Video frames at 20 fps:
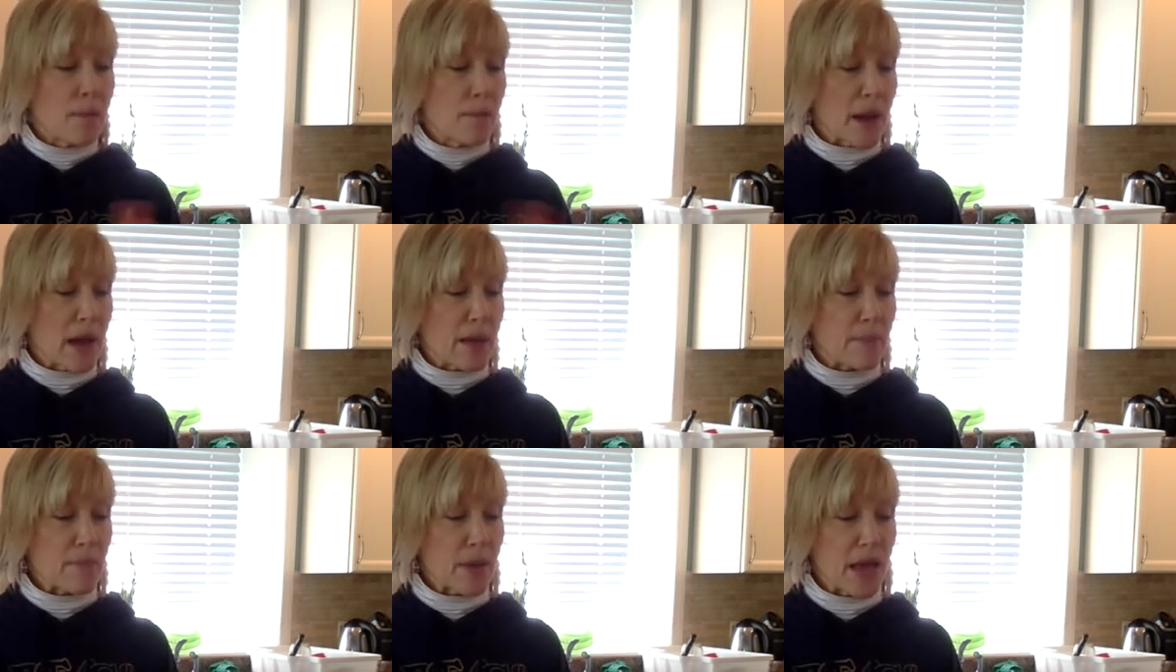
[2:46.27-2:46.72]

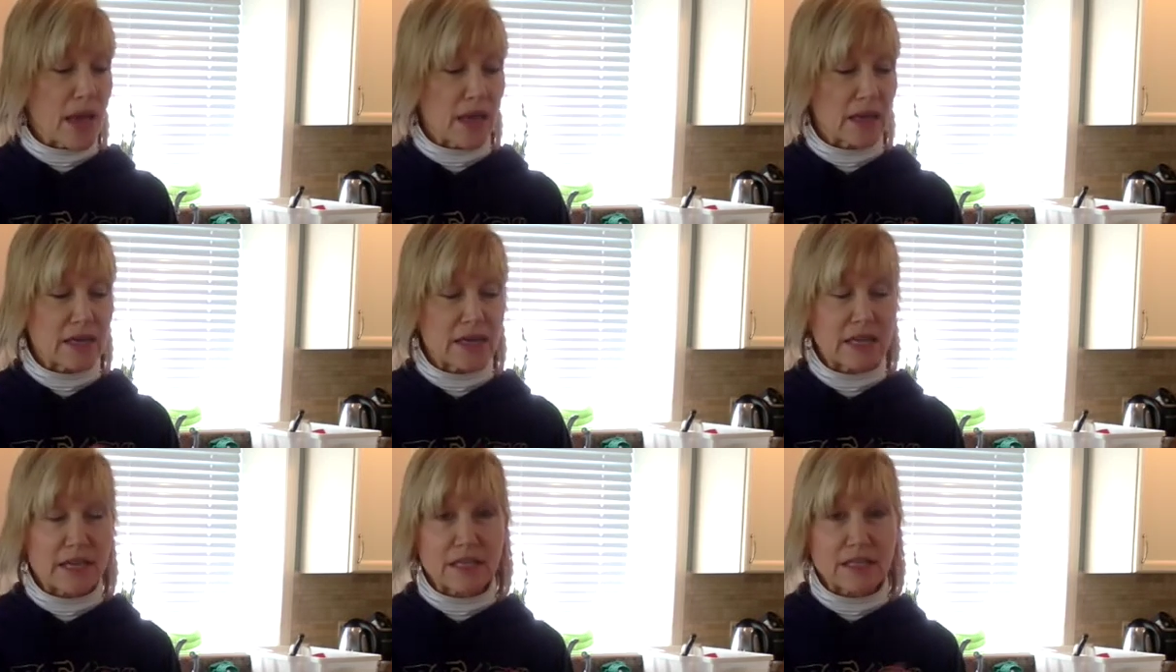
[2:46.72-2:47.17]
My
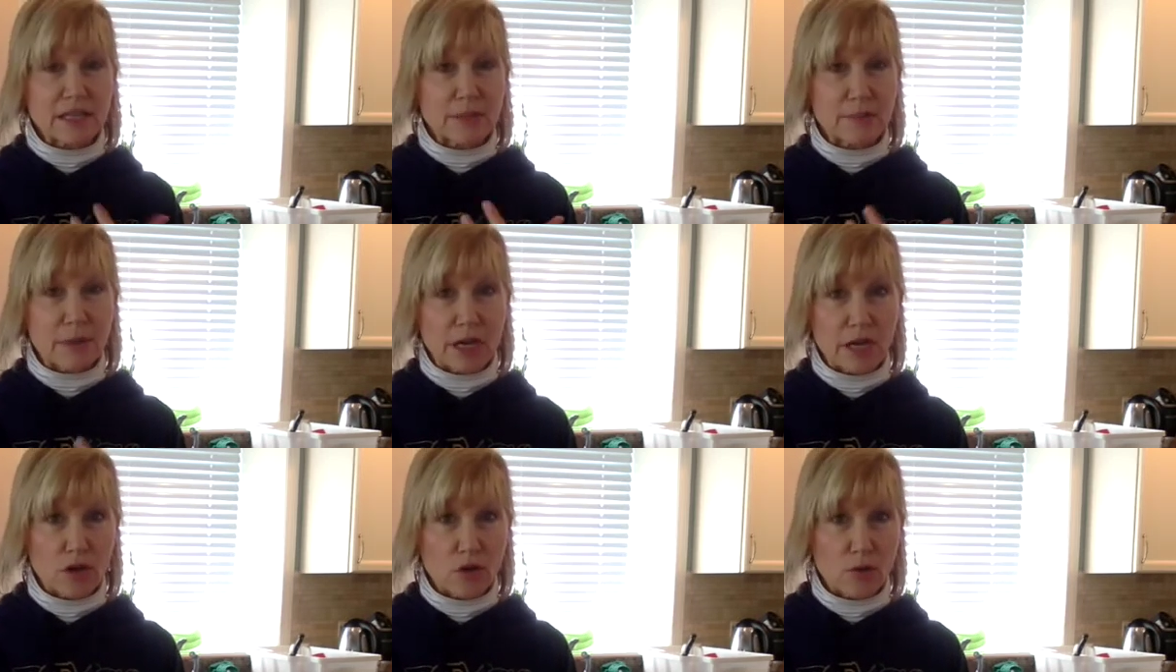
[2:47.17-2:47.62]
pan needs a
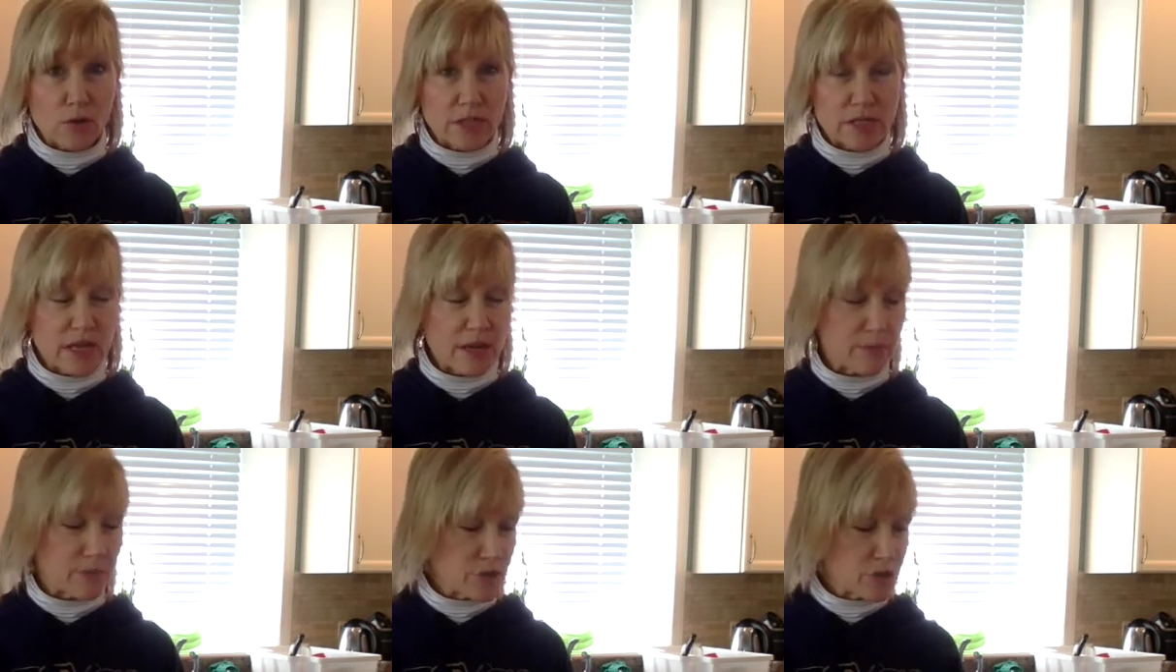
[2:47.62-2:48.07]
bit lower
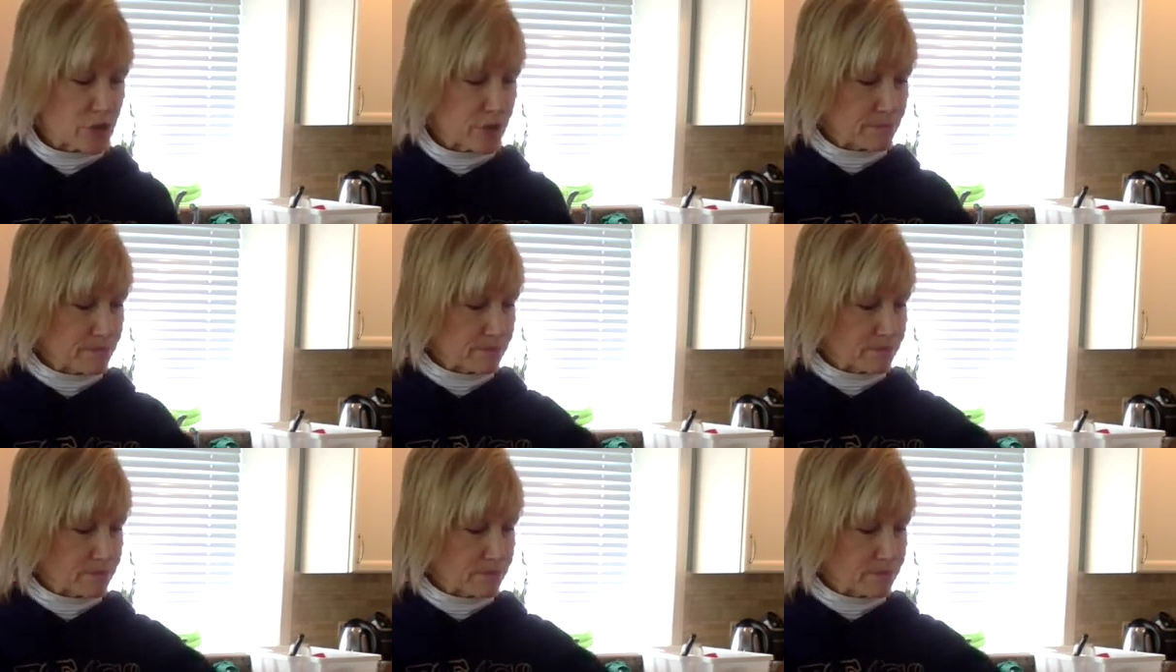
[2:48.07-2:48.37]
temperature.